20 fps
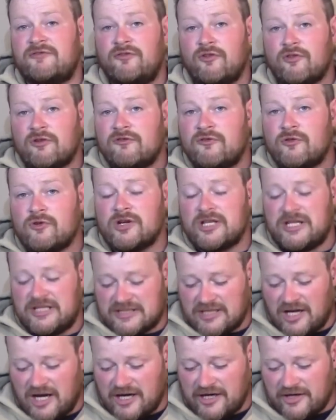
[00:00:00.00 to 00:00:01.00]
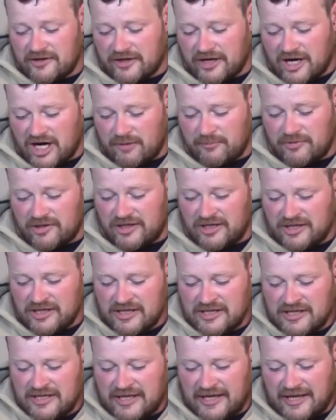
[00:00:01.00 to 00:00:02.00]
440 is higher carbon
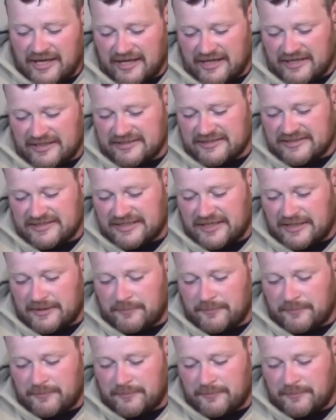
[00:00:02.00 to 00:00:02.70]
and